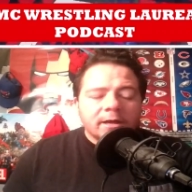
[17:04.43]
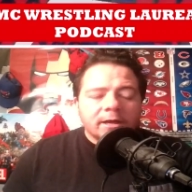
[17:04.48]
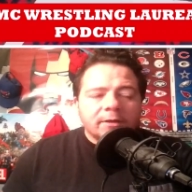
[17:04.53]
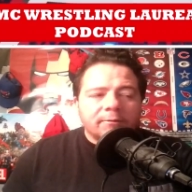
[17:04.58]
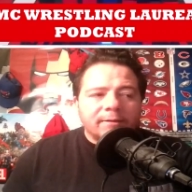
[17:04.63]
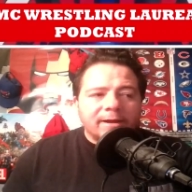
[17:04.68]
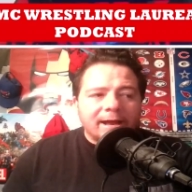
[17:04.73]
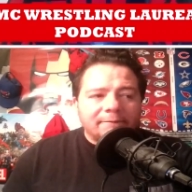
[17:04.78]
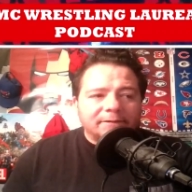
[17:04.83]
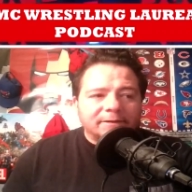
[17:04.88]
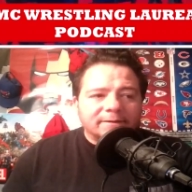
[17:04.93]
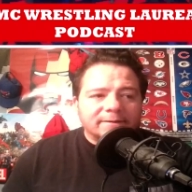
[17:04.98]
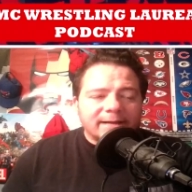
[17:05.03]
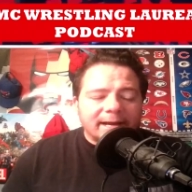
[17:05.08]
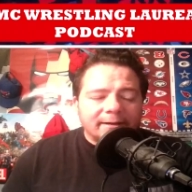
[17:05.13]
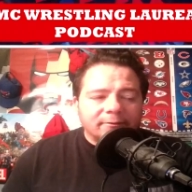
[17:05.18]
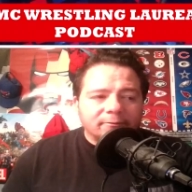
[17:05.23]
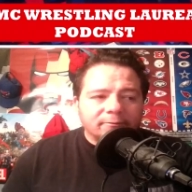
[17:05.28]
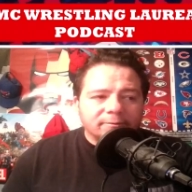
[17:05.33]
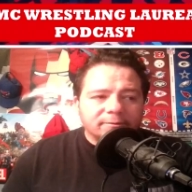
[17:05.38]
It would have the
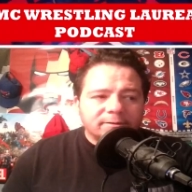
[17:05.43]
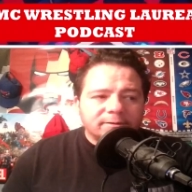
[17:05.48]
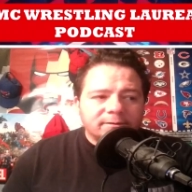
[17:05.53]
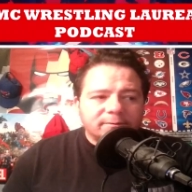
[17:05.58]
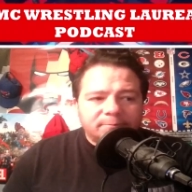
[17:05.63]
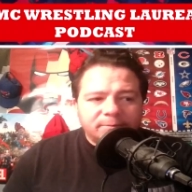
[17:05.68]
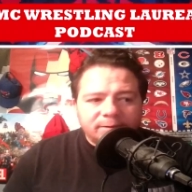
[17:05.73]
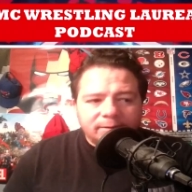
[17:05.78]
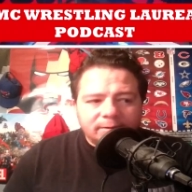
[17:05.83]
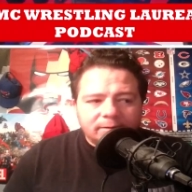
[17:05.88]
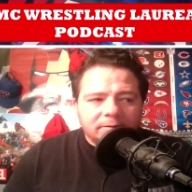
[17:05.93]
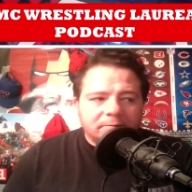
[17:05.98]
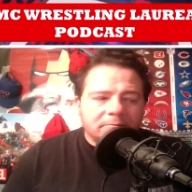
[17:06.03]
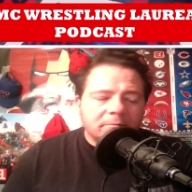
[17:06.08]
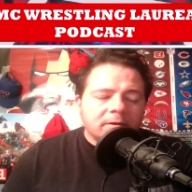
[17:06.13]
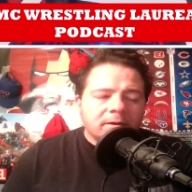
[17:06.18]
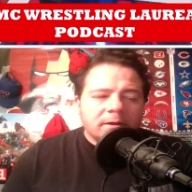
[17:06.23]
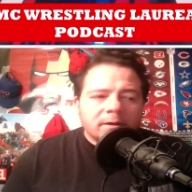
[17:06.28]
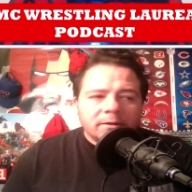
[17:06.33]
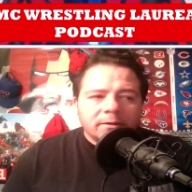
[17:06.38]
titles to be,
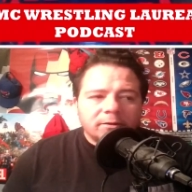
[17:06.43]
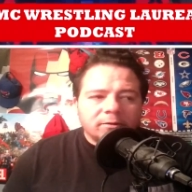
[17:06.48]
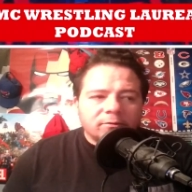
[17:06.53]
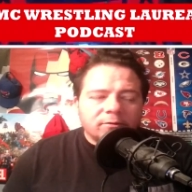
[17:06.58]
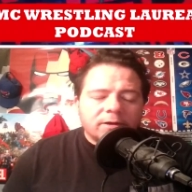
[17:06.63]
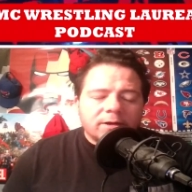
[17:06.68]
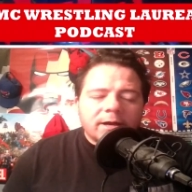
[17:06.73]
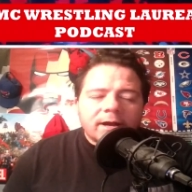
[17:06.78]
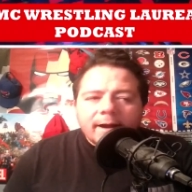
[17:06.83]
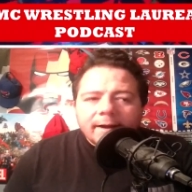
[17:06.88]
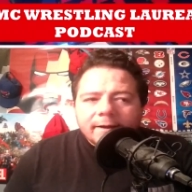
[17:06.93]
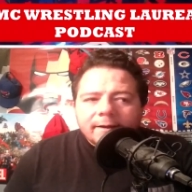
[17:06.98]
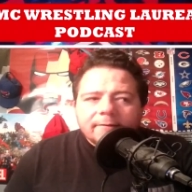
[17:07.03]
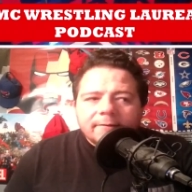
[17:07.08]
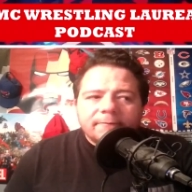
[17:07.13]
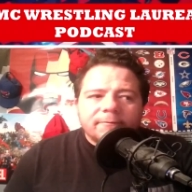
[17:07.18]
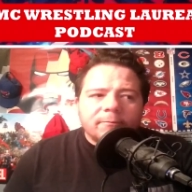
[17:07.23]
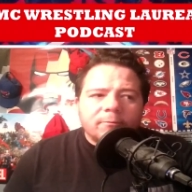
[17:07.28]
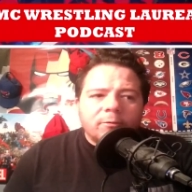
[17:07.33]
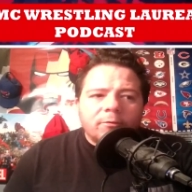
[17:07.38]
you know, kind
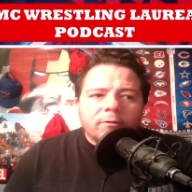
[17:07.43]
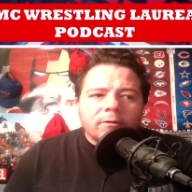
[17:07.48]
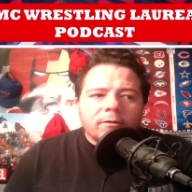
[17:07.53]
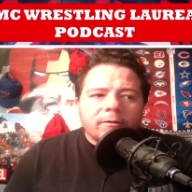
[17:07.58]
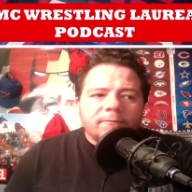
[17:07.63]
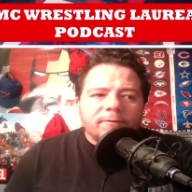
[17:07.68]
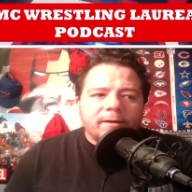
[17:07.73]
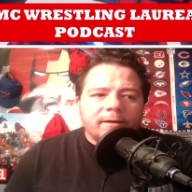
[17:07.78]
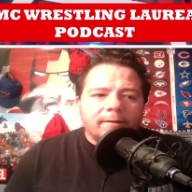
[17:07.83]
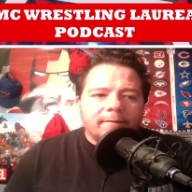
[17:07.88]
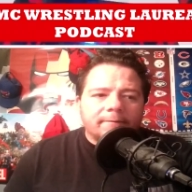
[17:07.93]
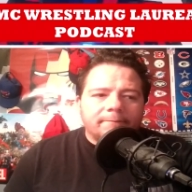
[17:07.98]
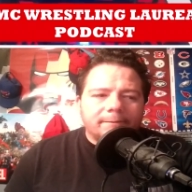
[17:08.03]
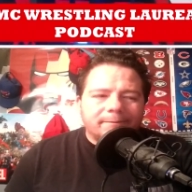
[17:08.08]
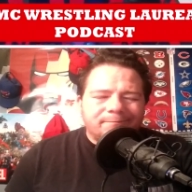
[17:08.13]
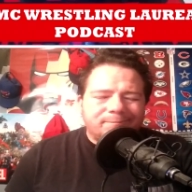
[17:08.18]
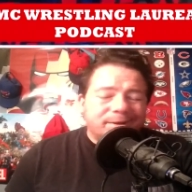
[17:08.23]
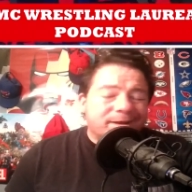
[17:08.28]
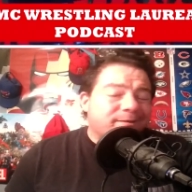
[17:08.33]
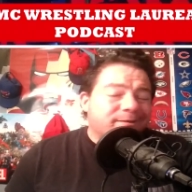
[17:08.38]
of more of a
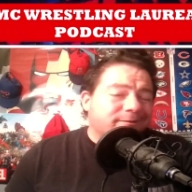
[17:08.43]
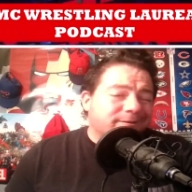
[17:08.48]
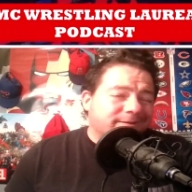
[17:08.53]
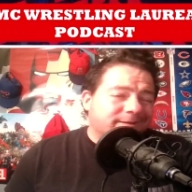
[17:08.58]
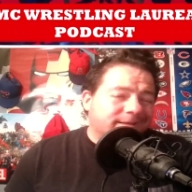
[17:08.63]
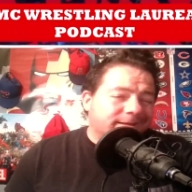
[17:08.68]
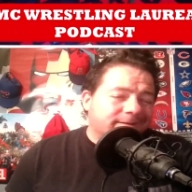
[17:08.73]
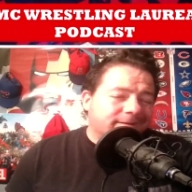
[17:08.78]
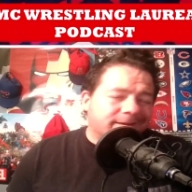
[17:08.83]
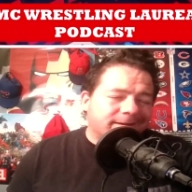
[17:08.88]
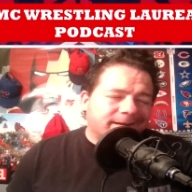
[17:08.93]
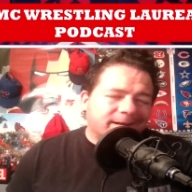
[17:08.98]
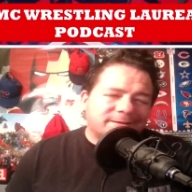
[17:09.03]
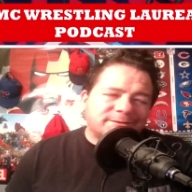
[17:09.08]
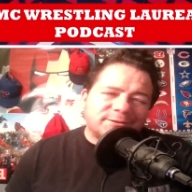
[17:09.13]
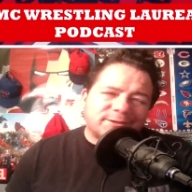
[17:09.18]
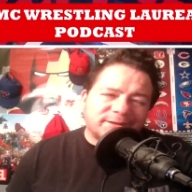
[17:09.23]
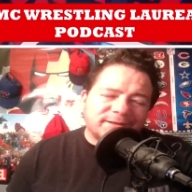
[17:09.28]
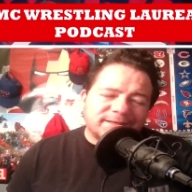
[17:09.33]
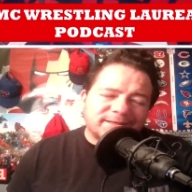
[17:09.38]
bigger deal, I
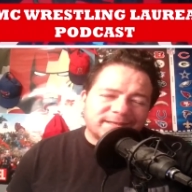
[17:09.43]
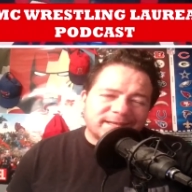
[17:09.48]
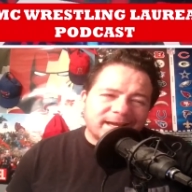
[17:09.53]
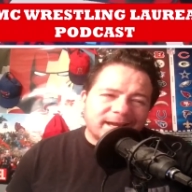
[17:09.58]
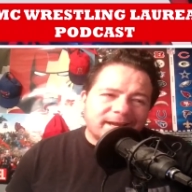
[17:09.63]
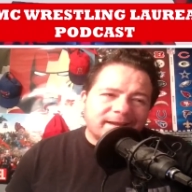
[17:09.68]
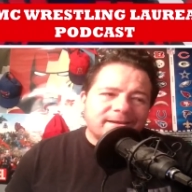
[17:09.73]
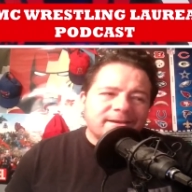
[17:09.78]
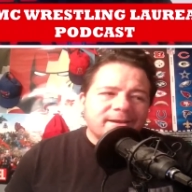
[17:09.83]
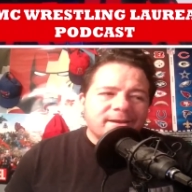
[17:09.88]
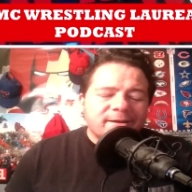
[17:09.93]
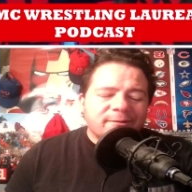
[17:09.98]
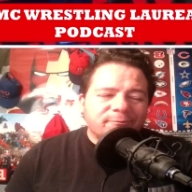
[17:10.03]
guess you can say,